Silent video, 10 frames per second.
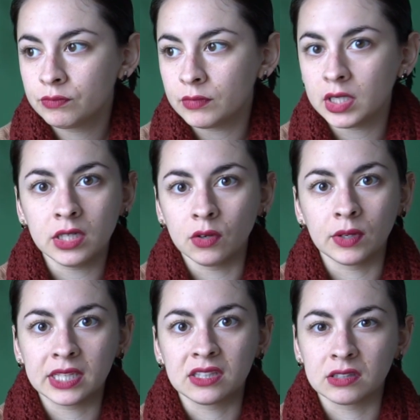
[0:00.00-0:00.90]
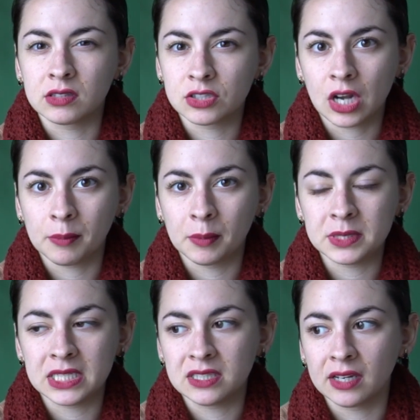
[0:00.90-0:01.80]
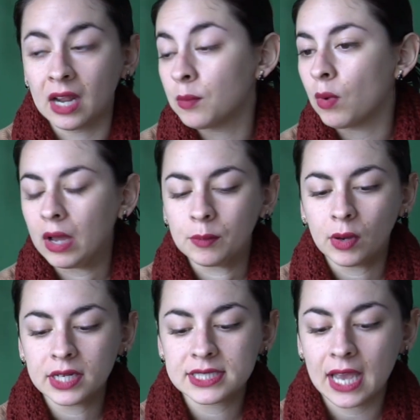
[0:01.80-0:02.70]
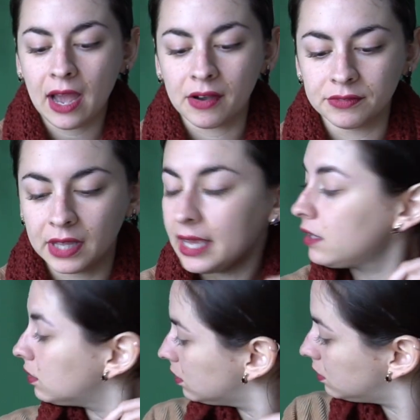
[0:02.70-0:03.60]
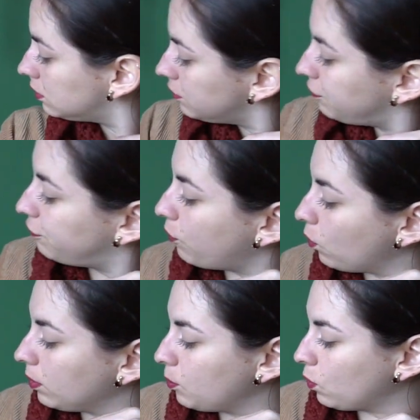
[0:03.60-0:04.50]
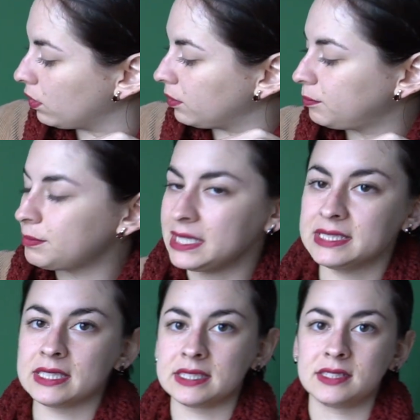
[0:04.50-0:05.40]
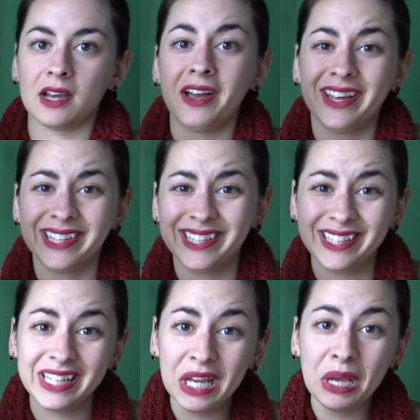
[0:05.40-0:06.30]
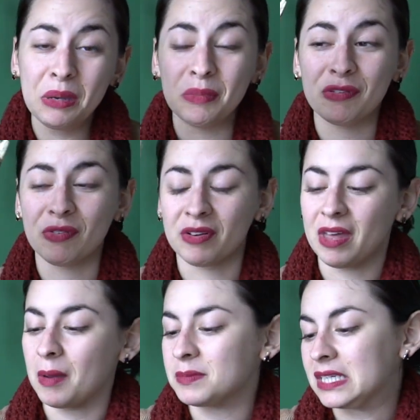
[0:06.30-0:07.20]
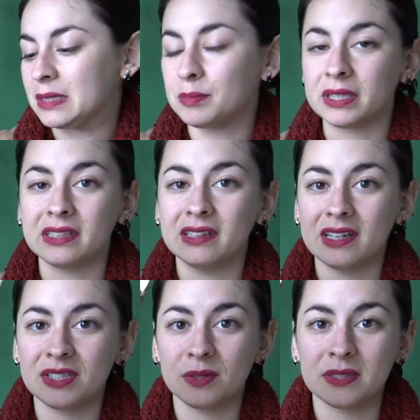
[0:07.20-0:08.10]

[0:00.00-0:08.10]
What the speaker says: Get the shop update done. I wanted to have like 4 more pieces done before the update, but as you